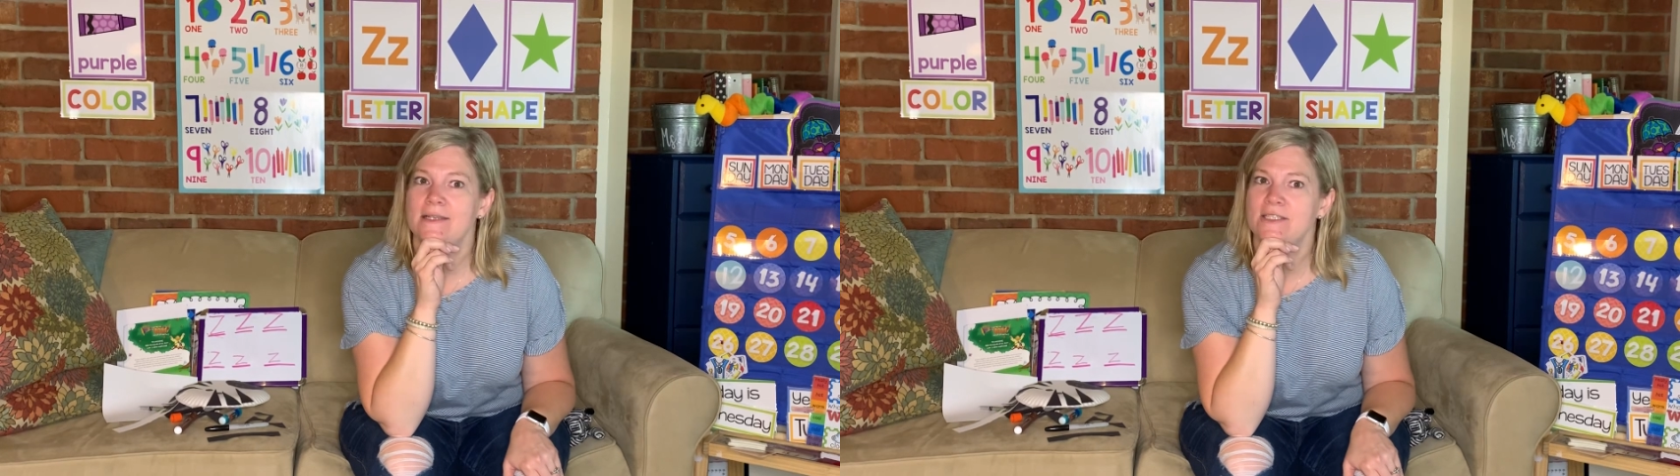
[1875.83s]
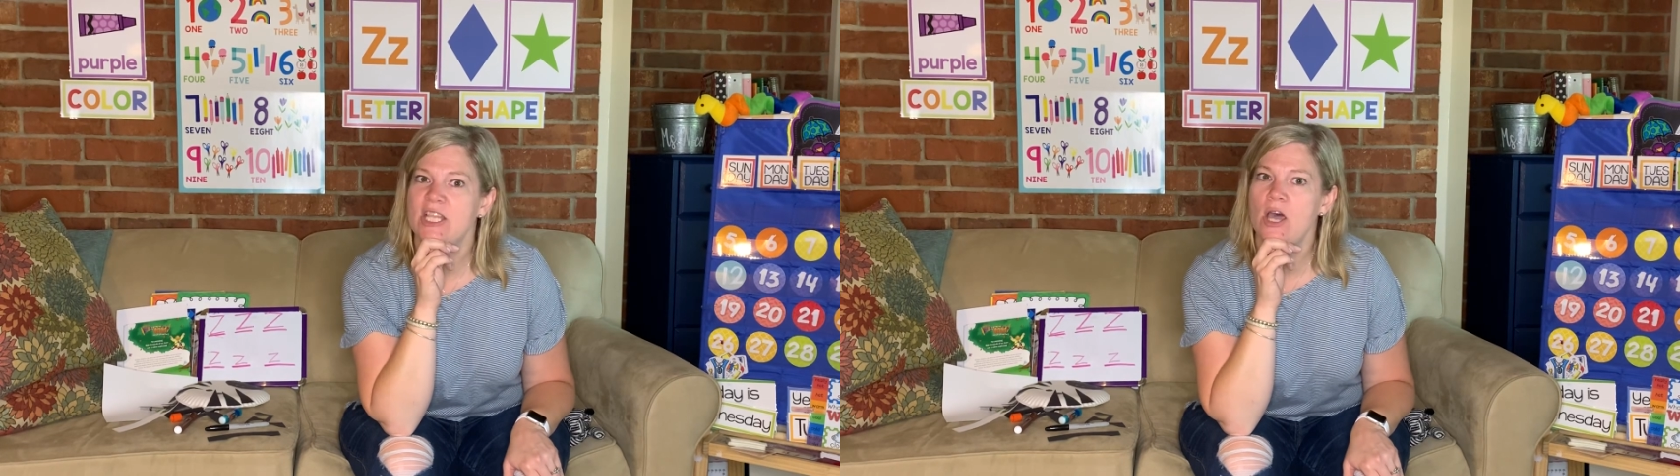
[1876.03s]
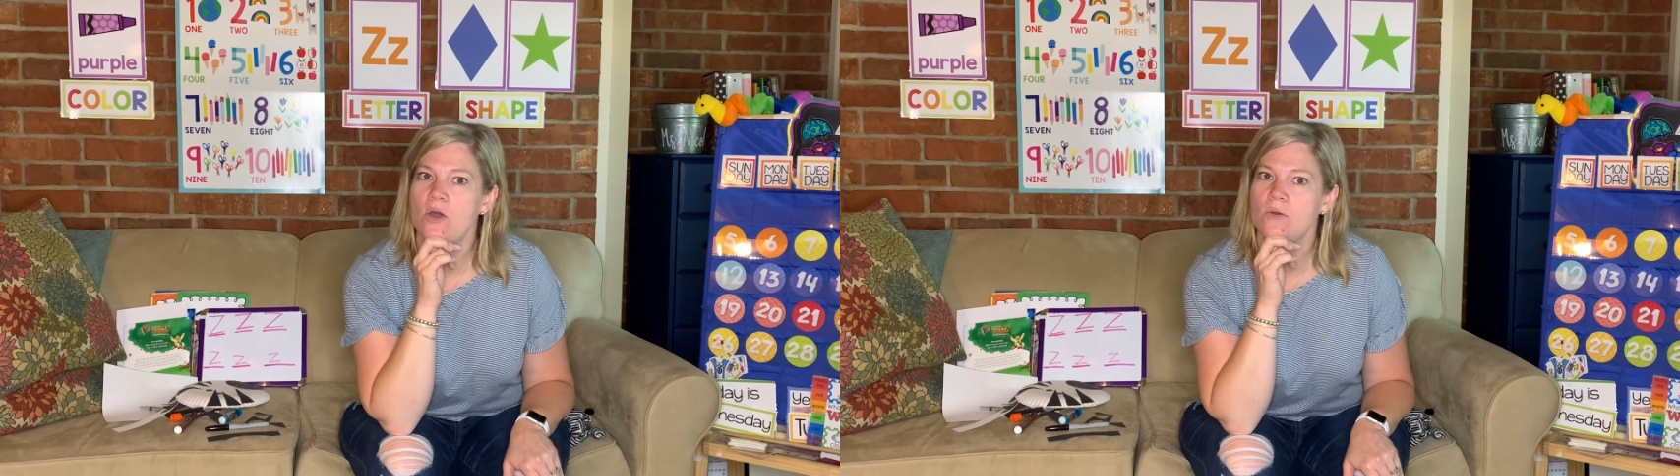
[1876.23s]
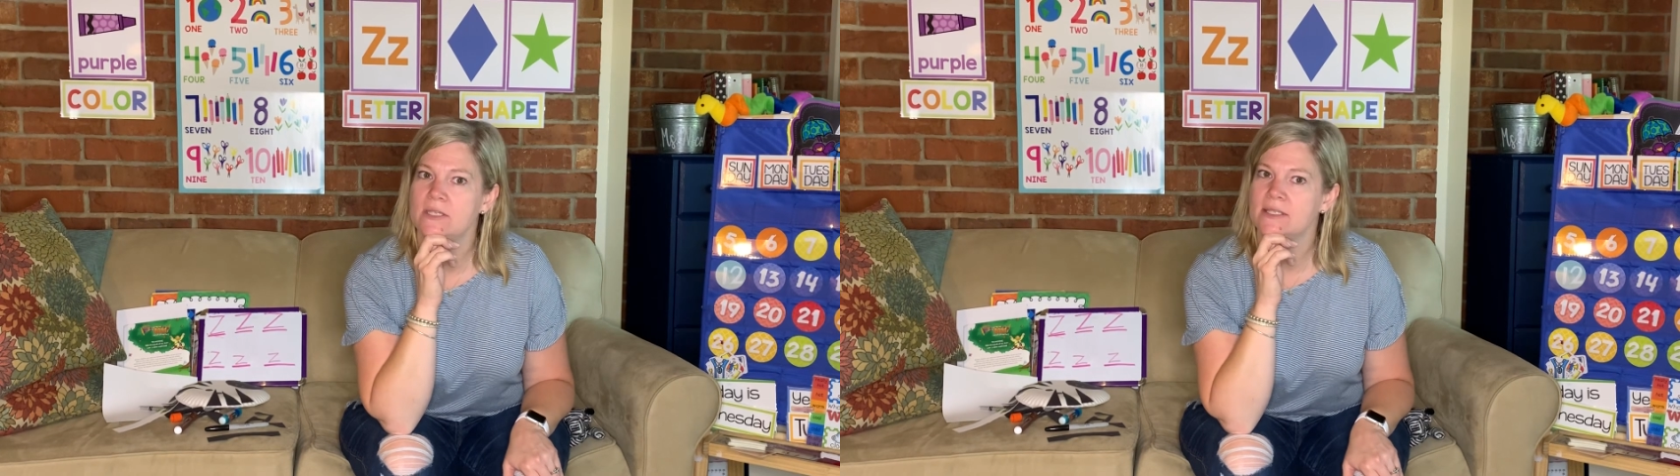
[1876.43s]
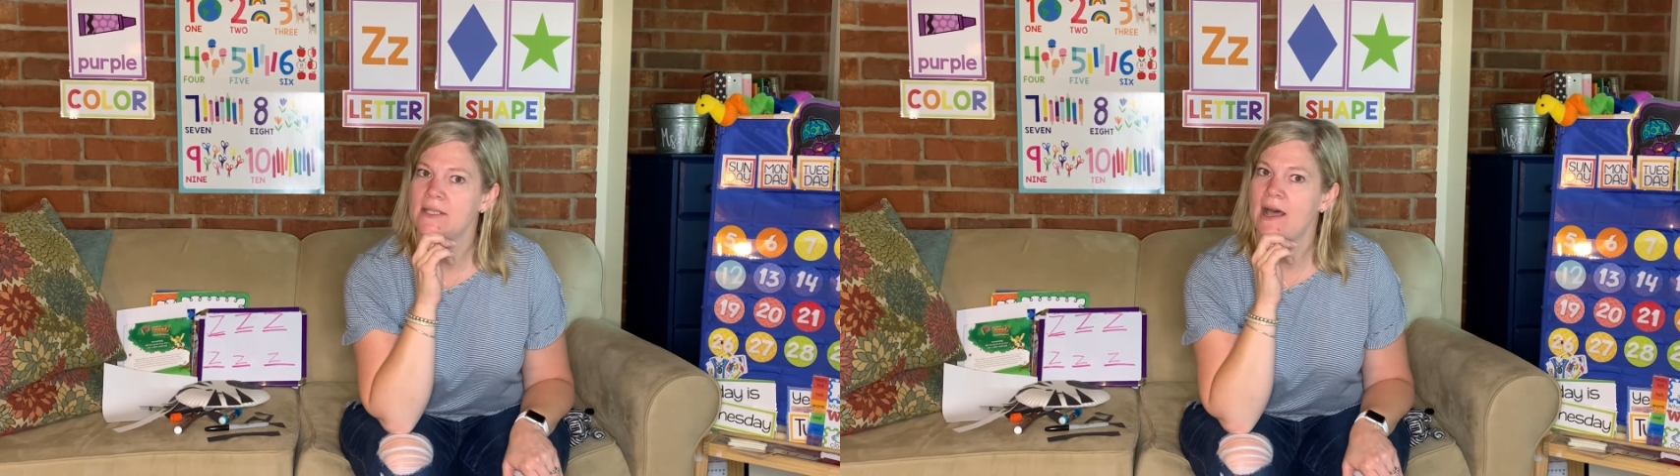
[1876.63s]
toad
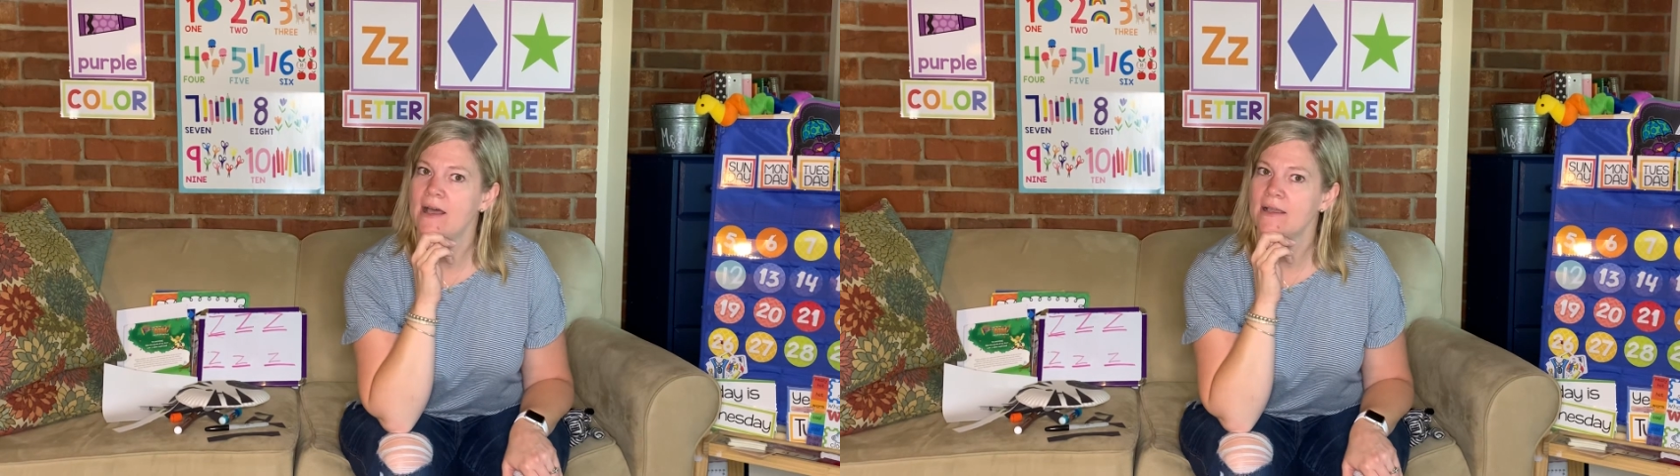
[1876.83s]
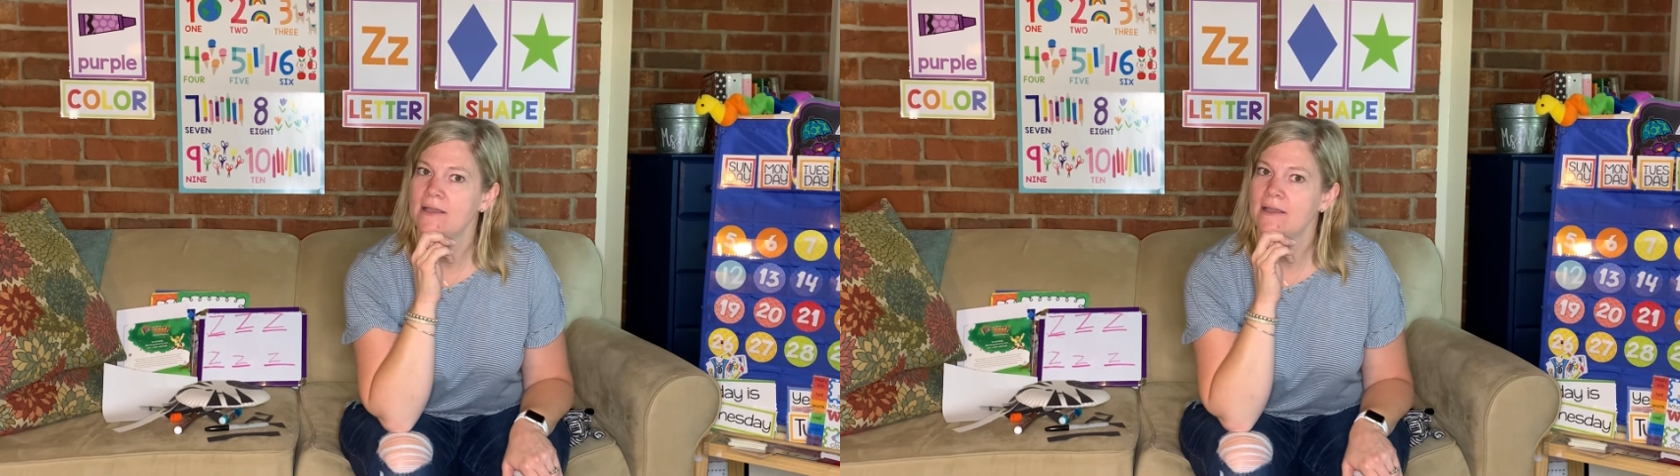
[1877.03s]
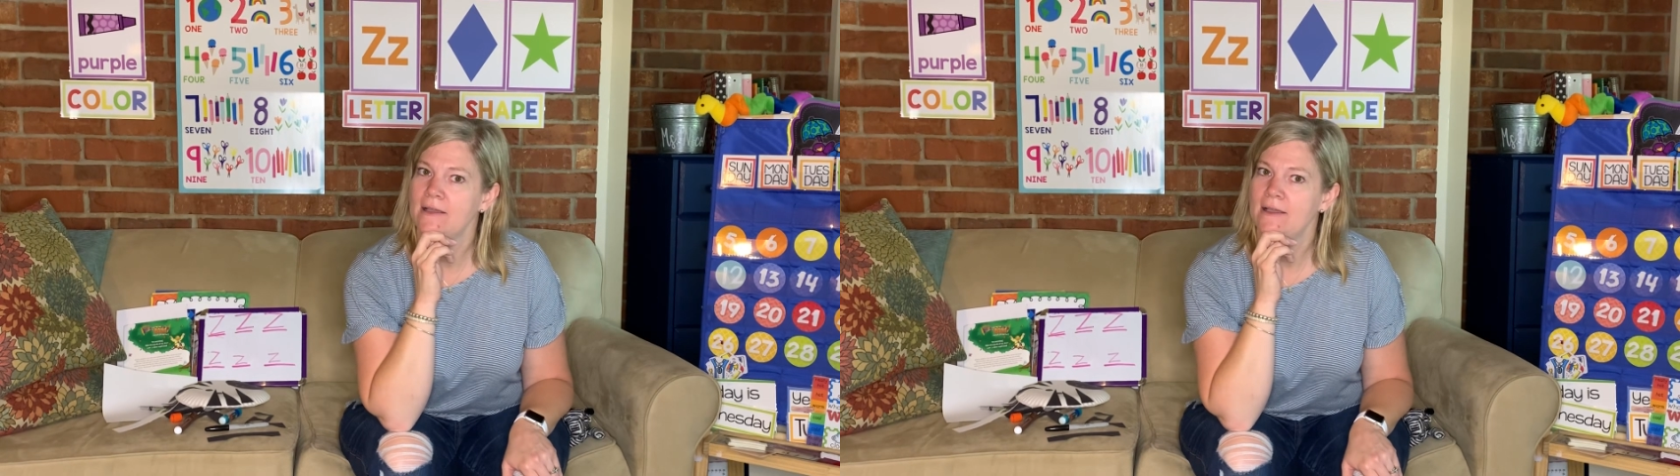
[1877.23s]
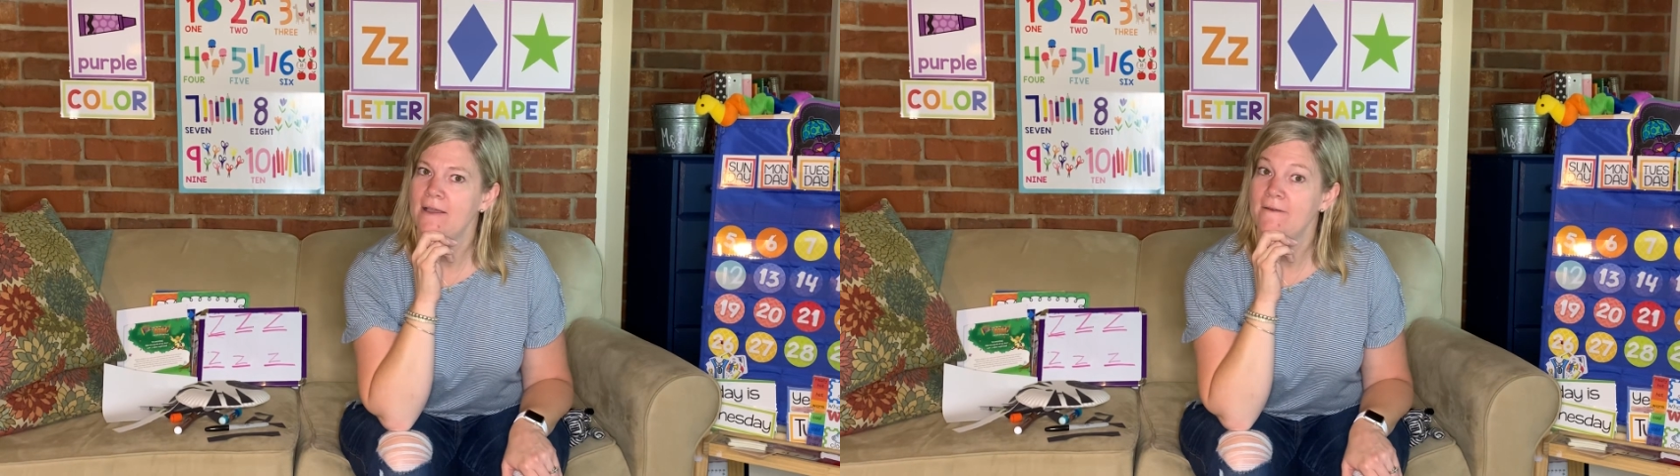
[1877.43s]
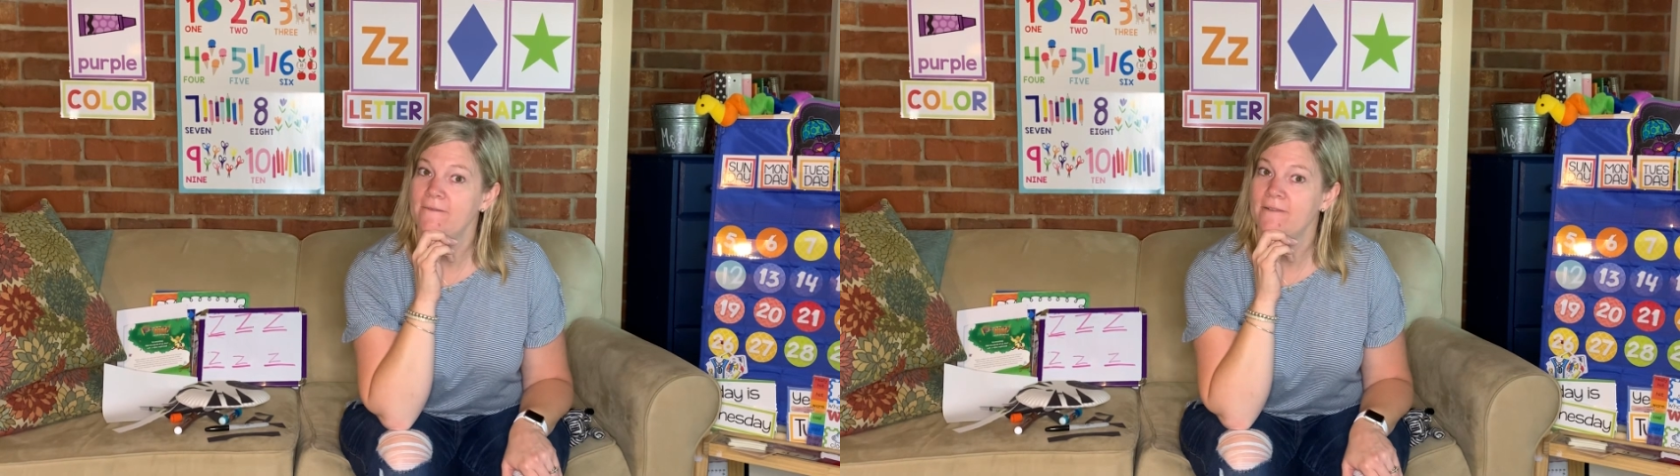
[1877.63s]
suck.
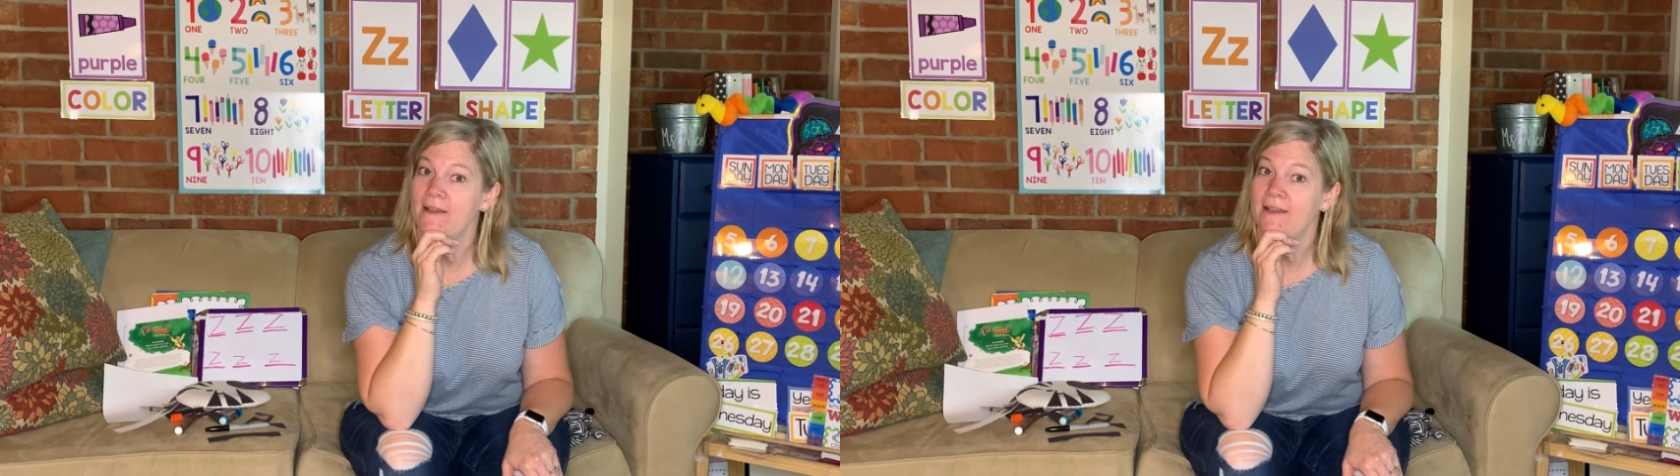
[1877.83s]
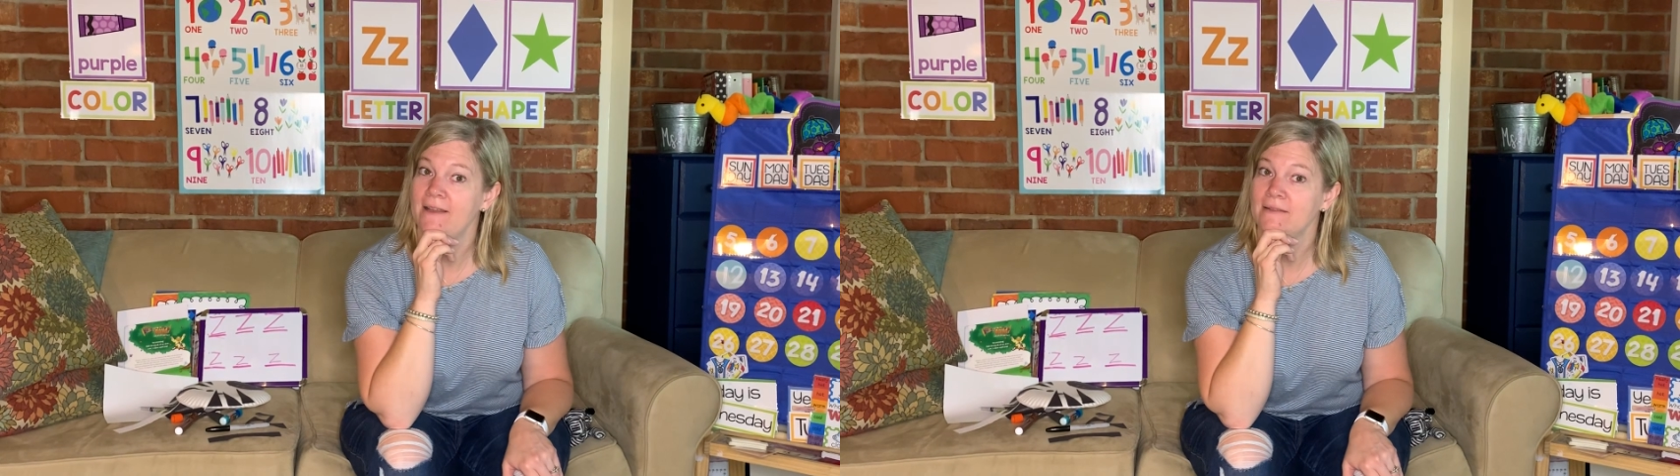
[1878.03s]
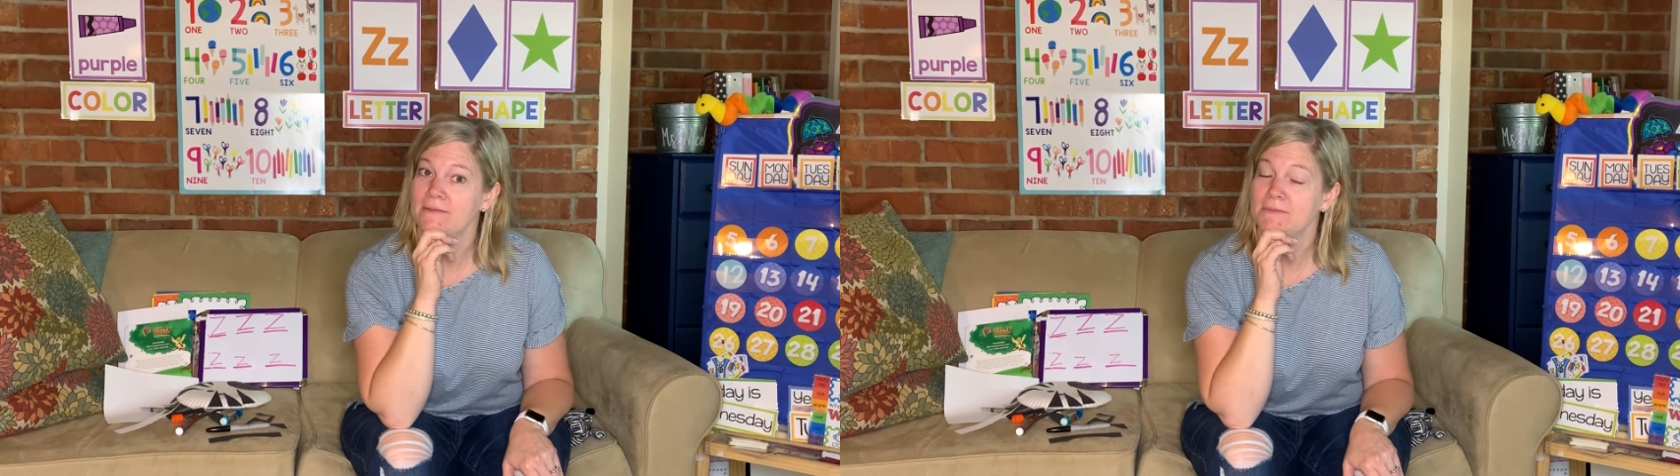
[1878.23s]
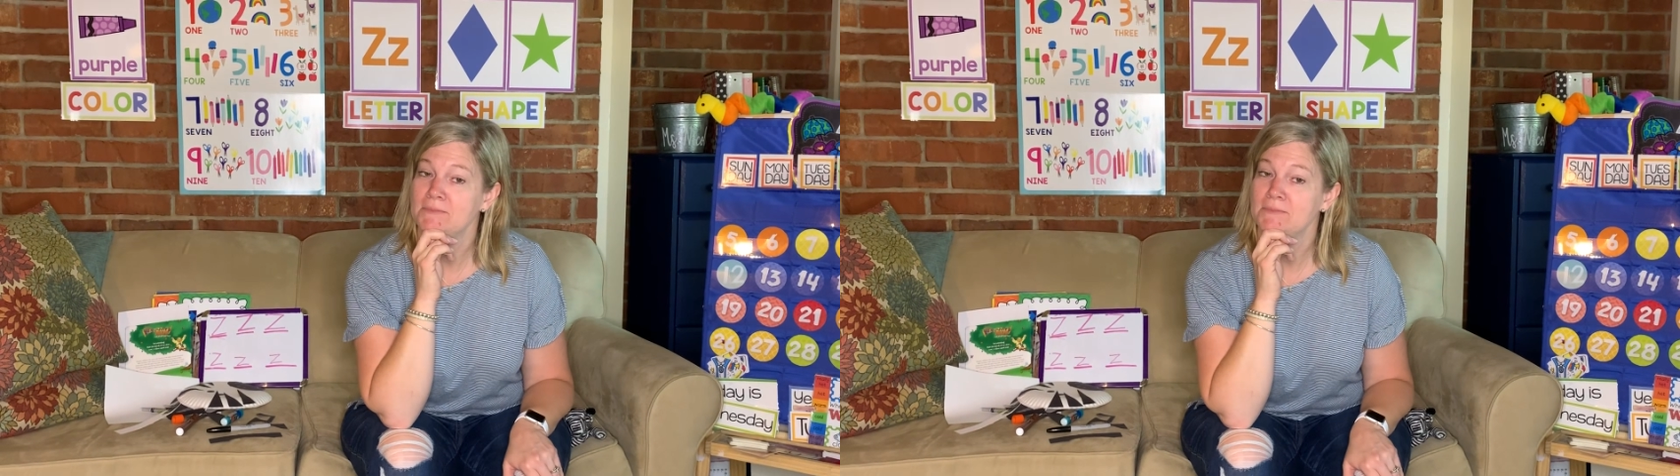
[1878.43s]
Fun.